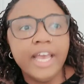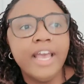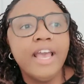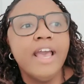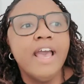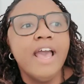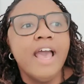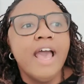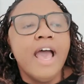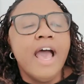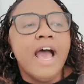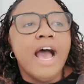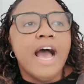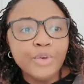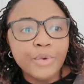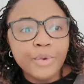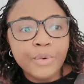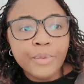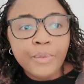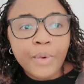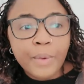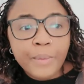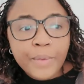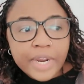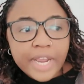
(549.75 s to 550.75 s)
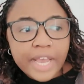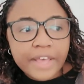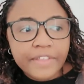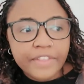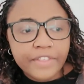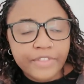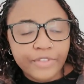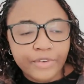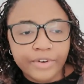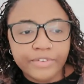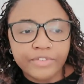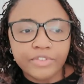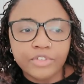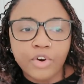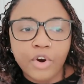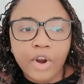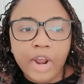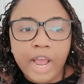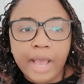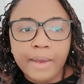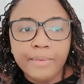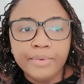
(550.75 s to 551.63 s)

I usually prefer to buy new.